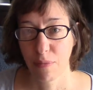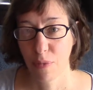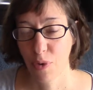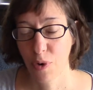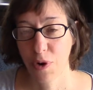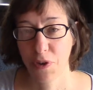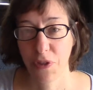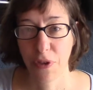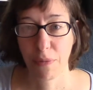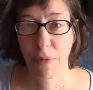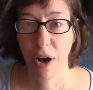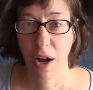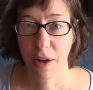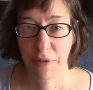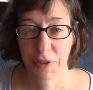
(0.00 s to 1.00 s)
border them
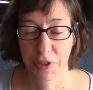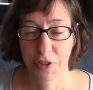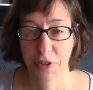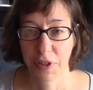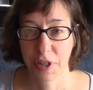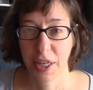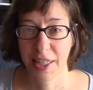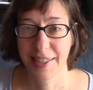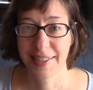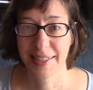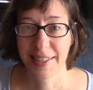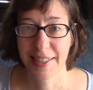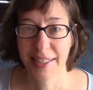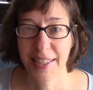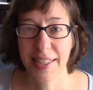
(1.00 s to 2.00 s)
off so they're nice
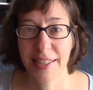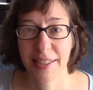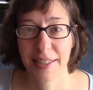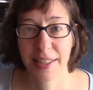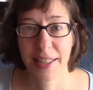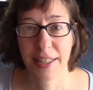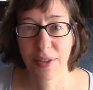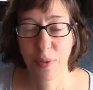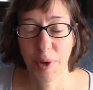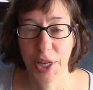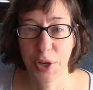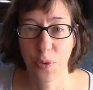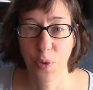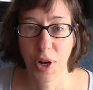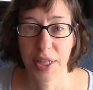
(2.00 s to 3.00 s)
and neat in the way
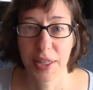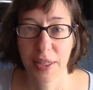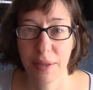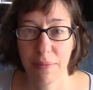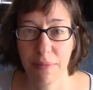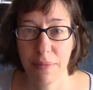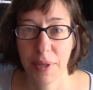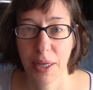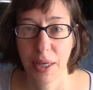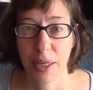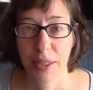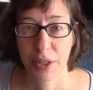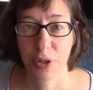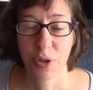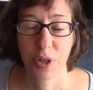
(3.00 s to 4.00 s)
you want them.
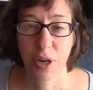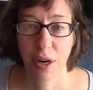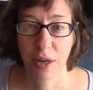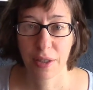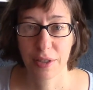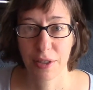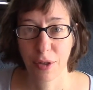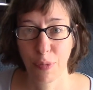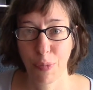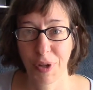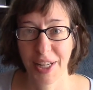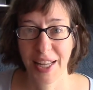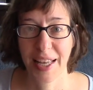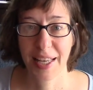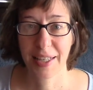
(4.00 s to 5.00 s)
You could also
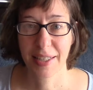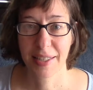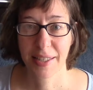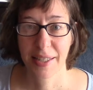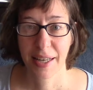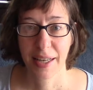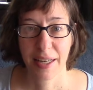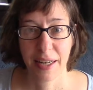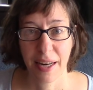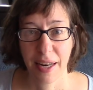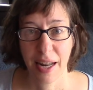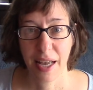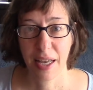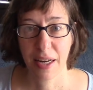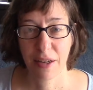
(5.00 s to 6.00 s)
plant
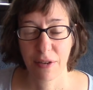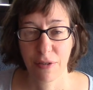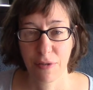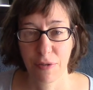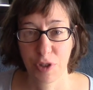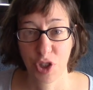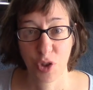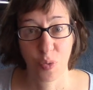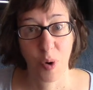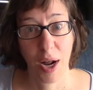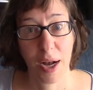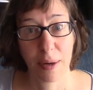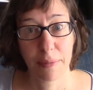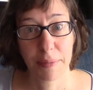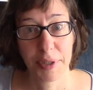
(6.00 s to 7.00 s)
native
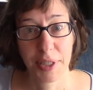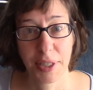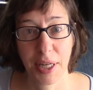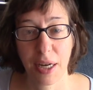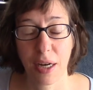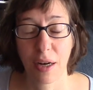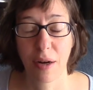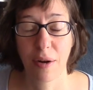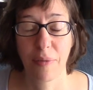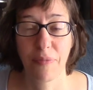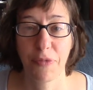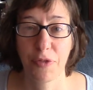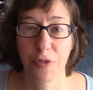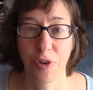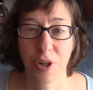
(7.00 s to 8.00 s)
shrubs.
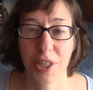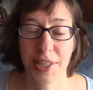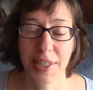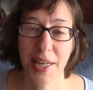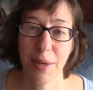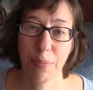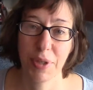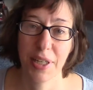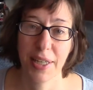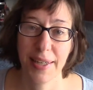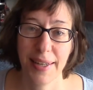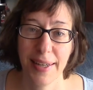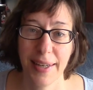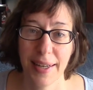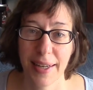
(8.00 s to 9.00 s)
For
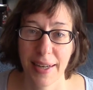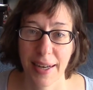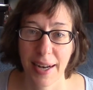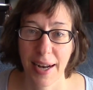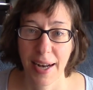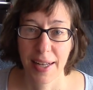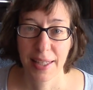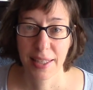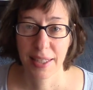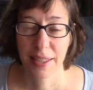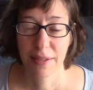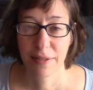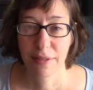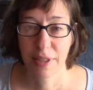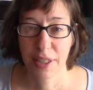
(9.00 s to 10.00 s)
example, I
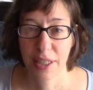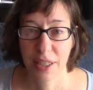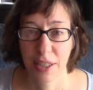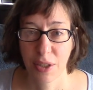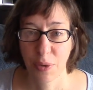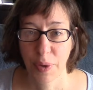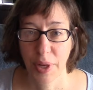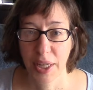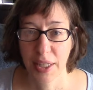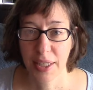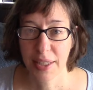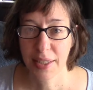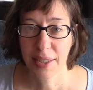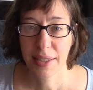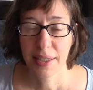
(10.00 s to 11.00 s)
live in New
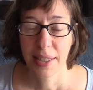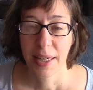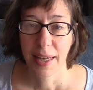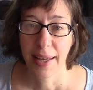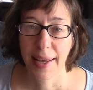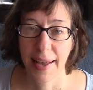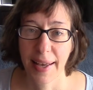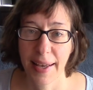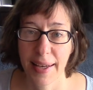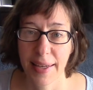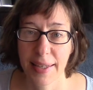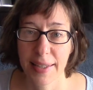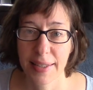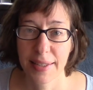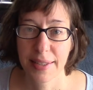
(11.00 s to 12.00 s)
England
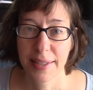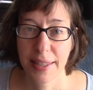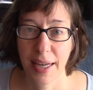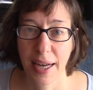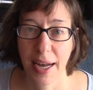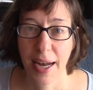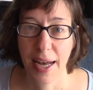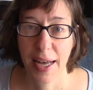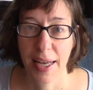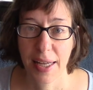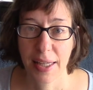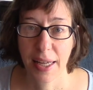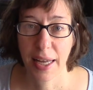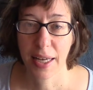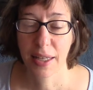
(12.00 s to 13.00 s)
and I
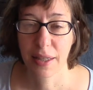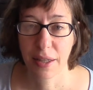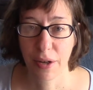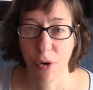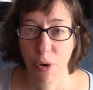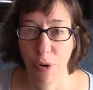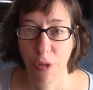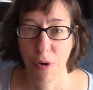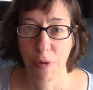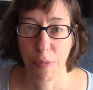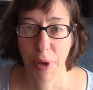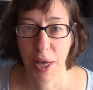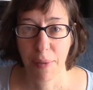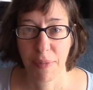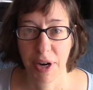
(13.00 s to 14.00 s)
like the northern
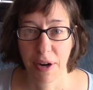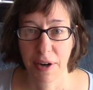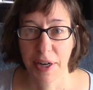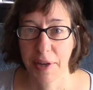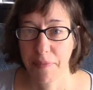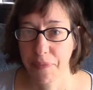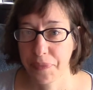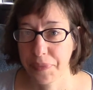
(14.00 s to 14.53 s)
bayberry.